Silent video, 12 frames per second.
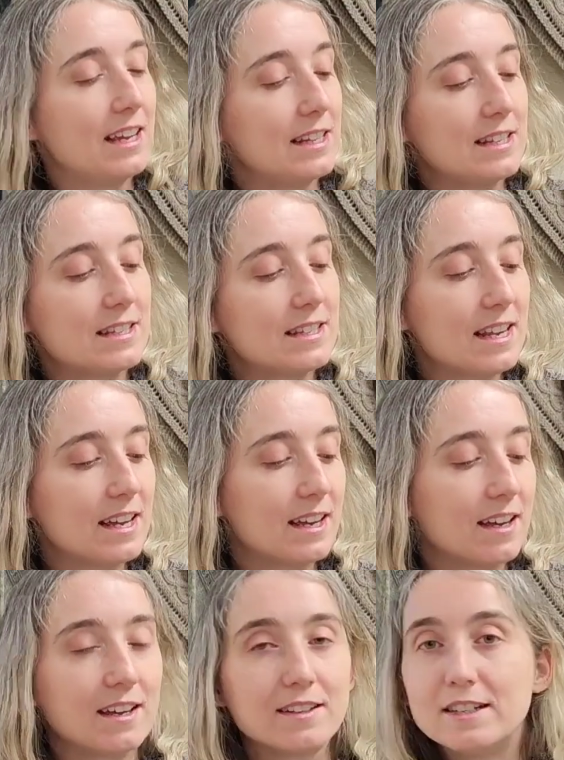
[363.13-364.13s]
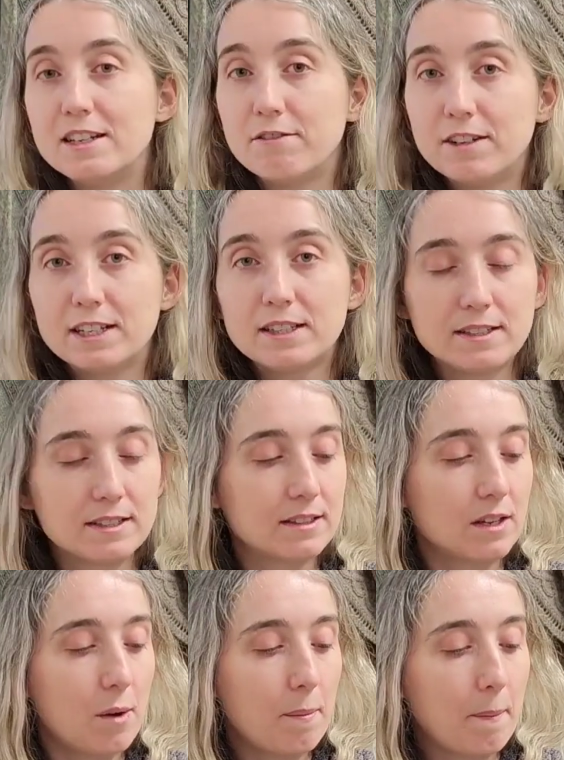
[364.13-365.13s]
It's a sleeveless
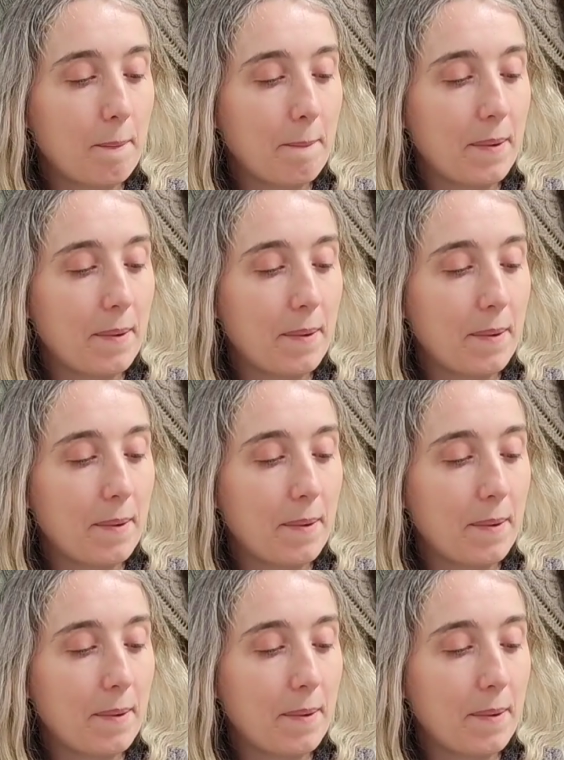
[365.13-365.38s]
top,